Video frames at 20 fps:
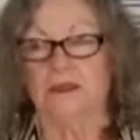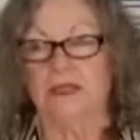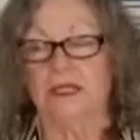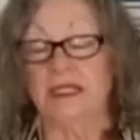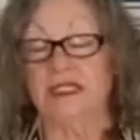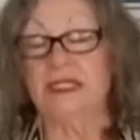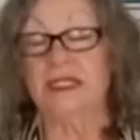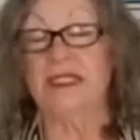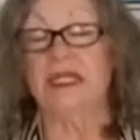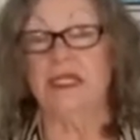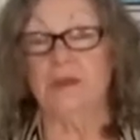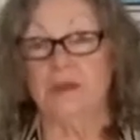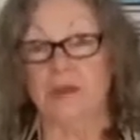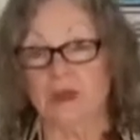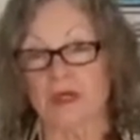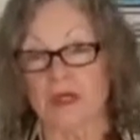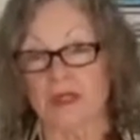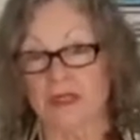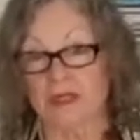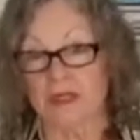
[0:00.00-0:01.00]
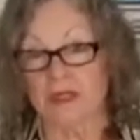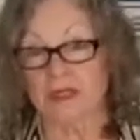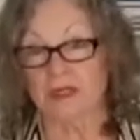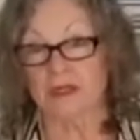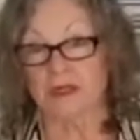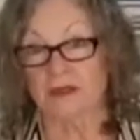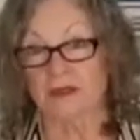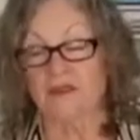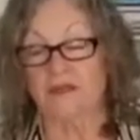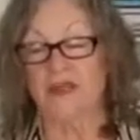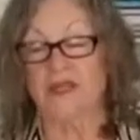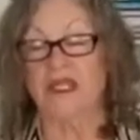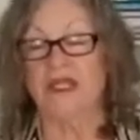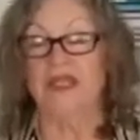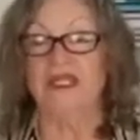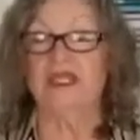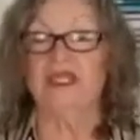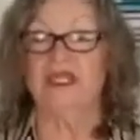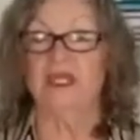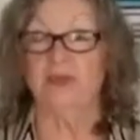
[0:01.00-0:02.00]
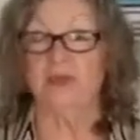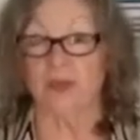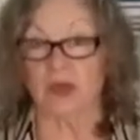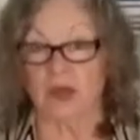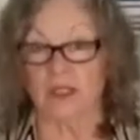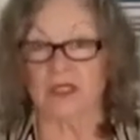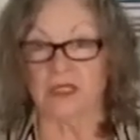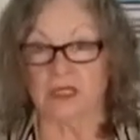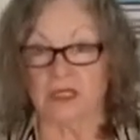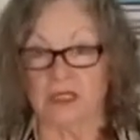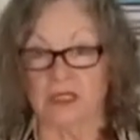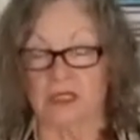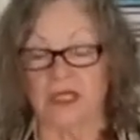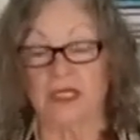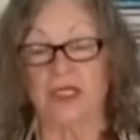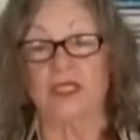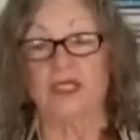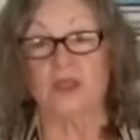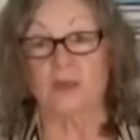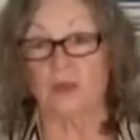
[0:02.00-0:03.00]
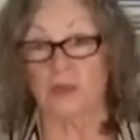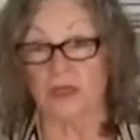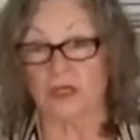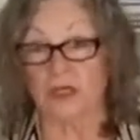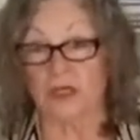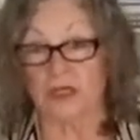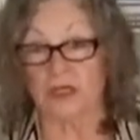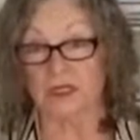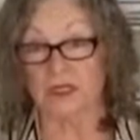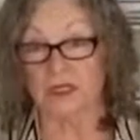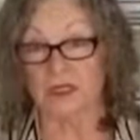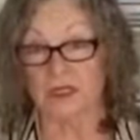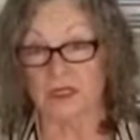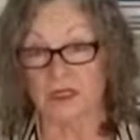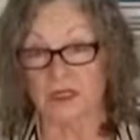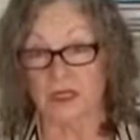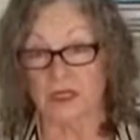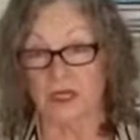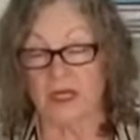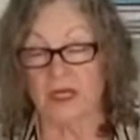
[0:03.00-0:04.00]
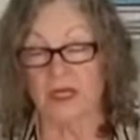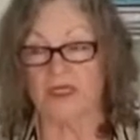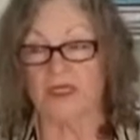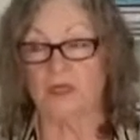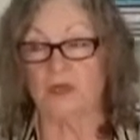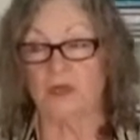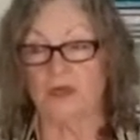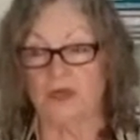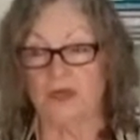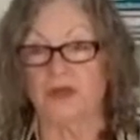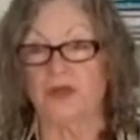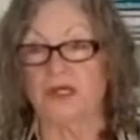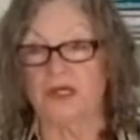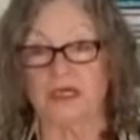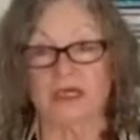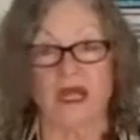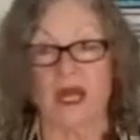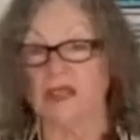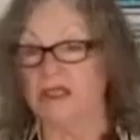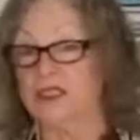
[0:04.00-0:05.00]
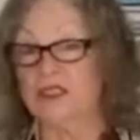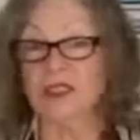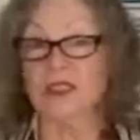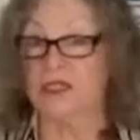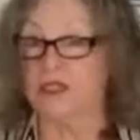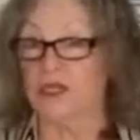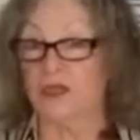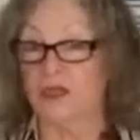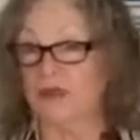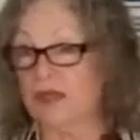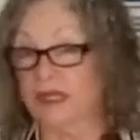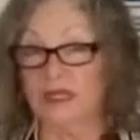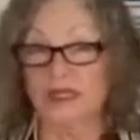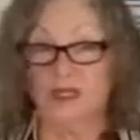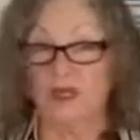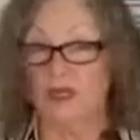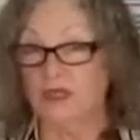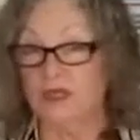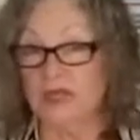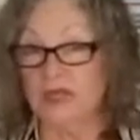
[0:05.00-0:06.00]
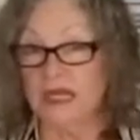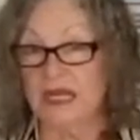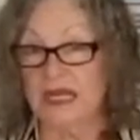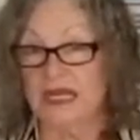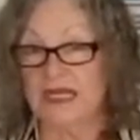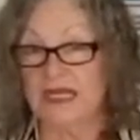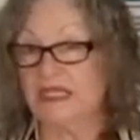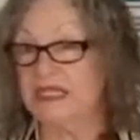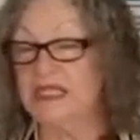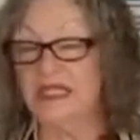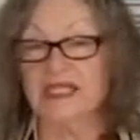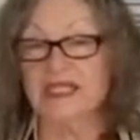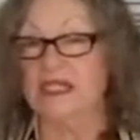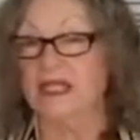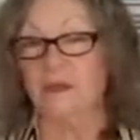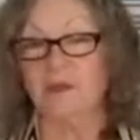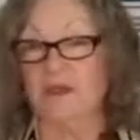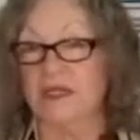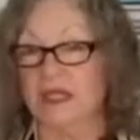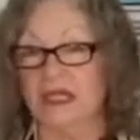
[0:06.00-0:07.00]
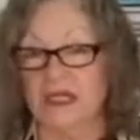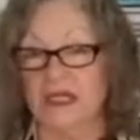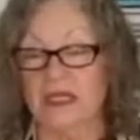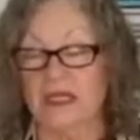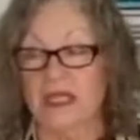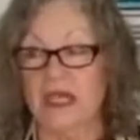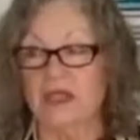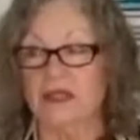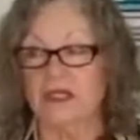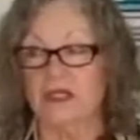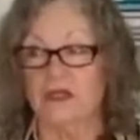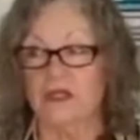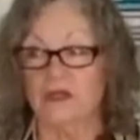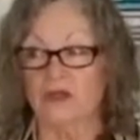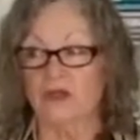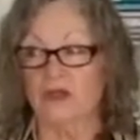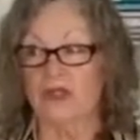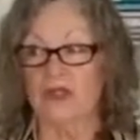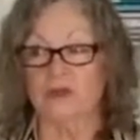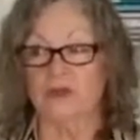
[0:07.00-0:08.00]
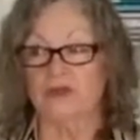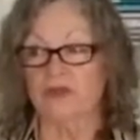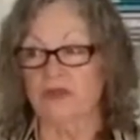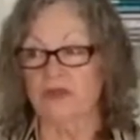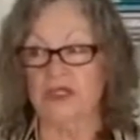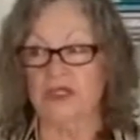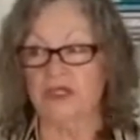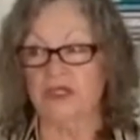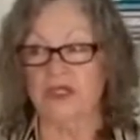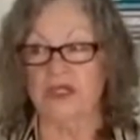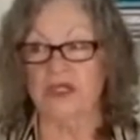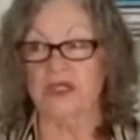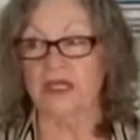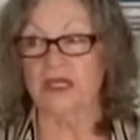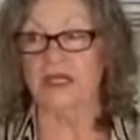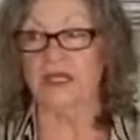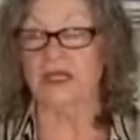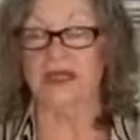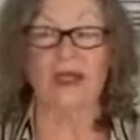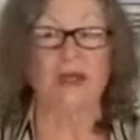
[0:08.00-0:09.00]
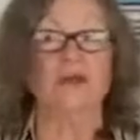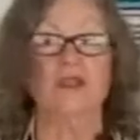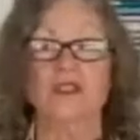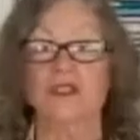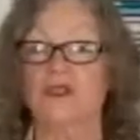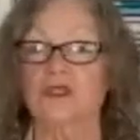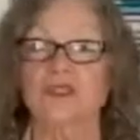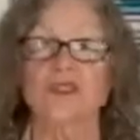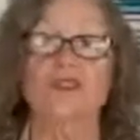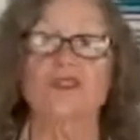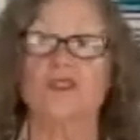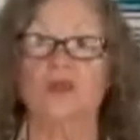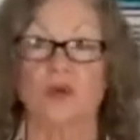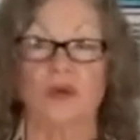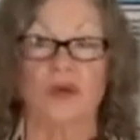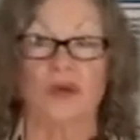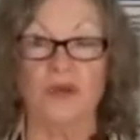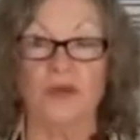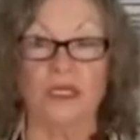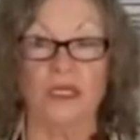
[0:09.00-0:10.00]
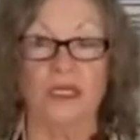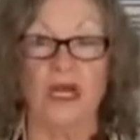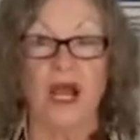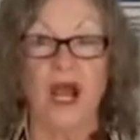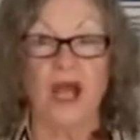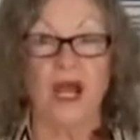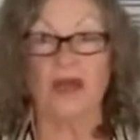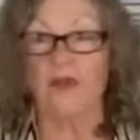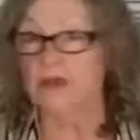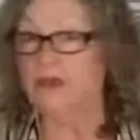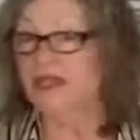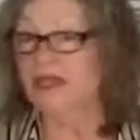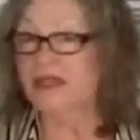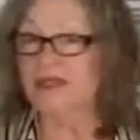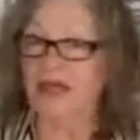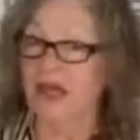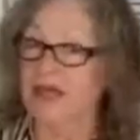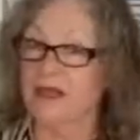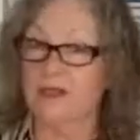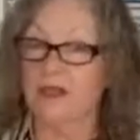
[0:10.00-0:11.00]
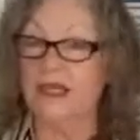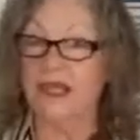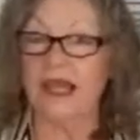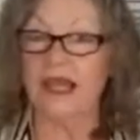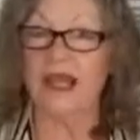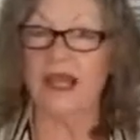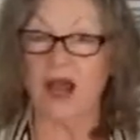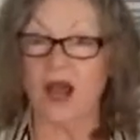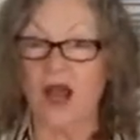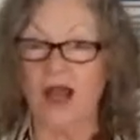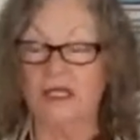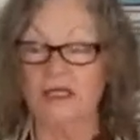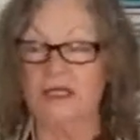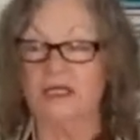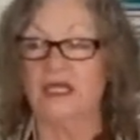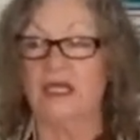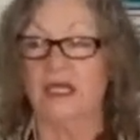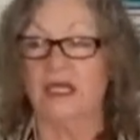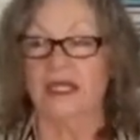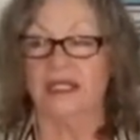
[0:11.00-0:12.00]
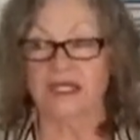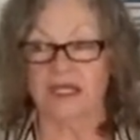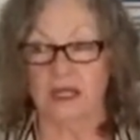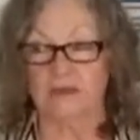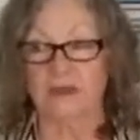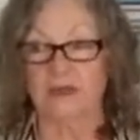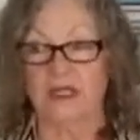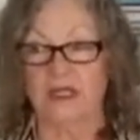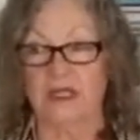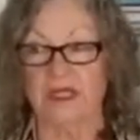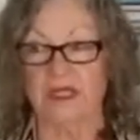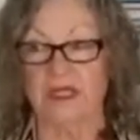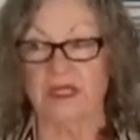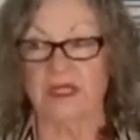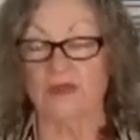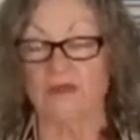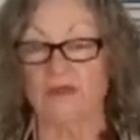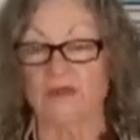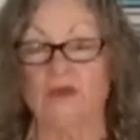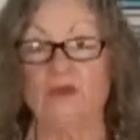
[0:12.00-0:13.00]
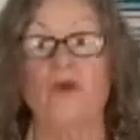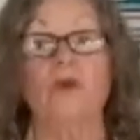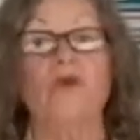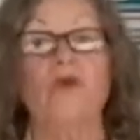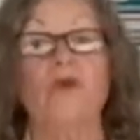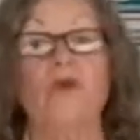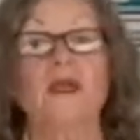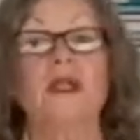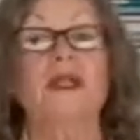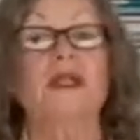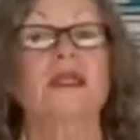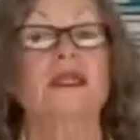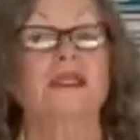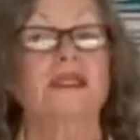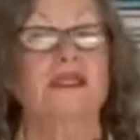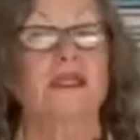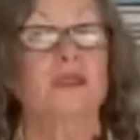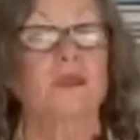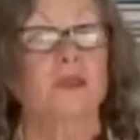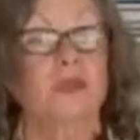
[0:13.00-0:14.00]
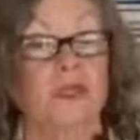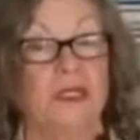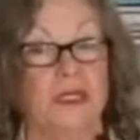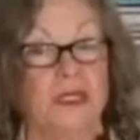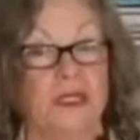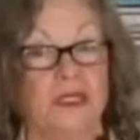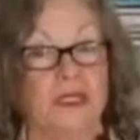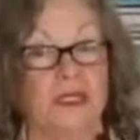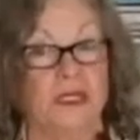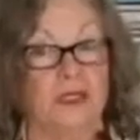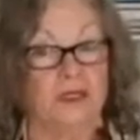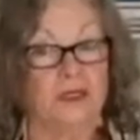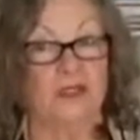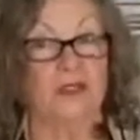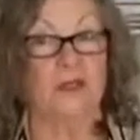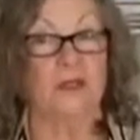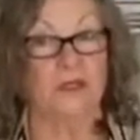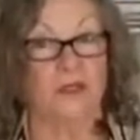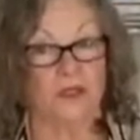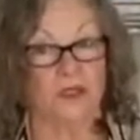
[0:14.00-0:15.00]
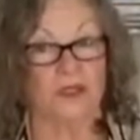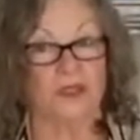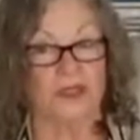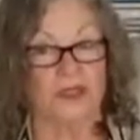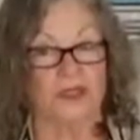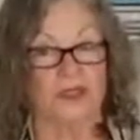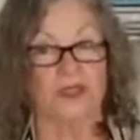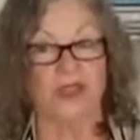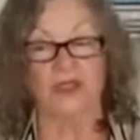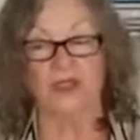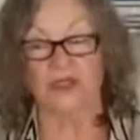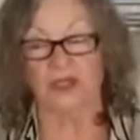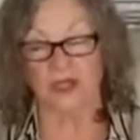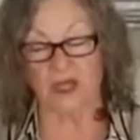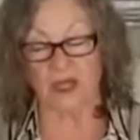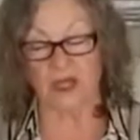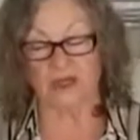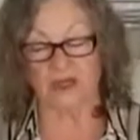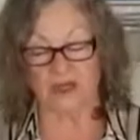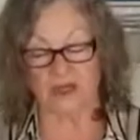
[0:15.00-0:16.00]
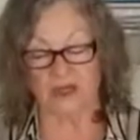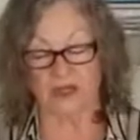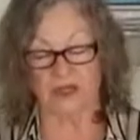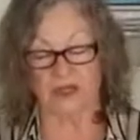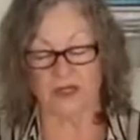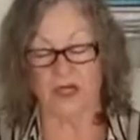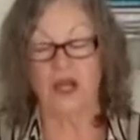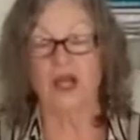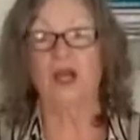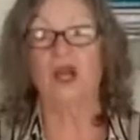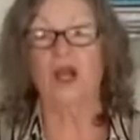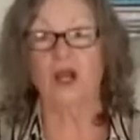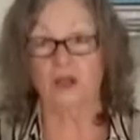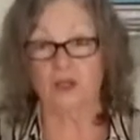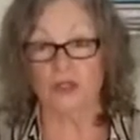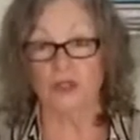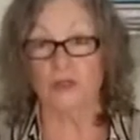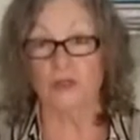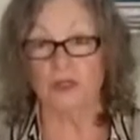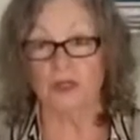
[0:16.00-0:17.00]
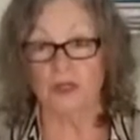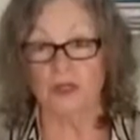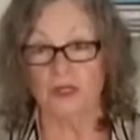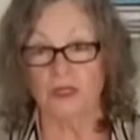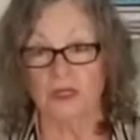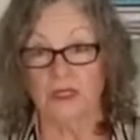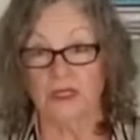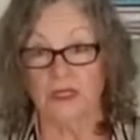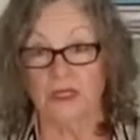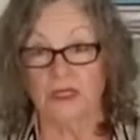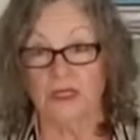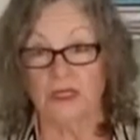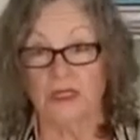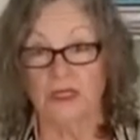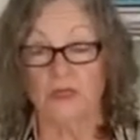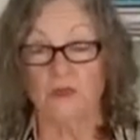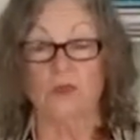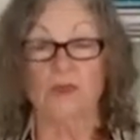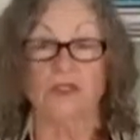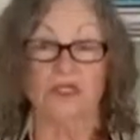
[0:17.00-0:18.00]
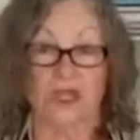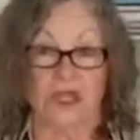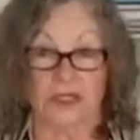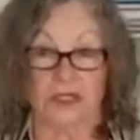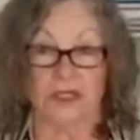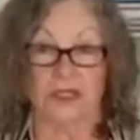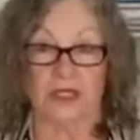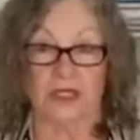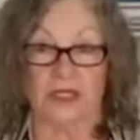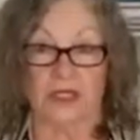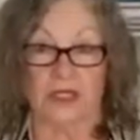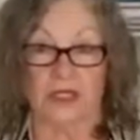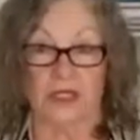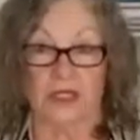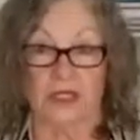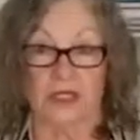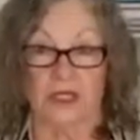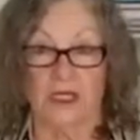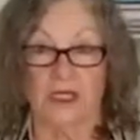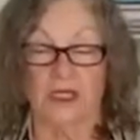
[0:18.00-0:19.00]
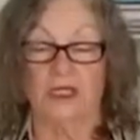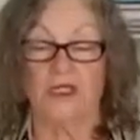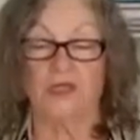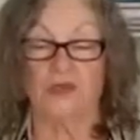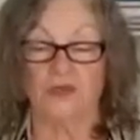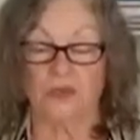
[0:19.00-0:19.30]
It's an ebook. Forget the E part. It's a book. It's a book that's not just theoretical. It isn't something that you're going to be finished and think, that was a good story, I really like what I got. It's something that if you're willing to be, here's the word, you're going to hear it a lot here, coachable, it will change things. It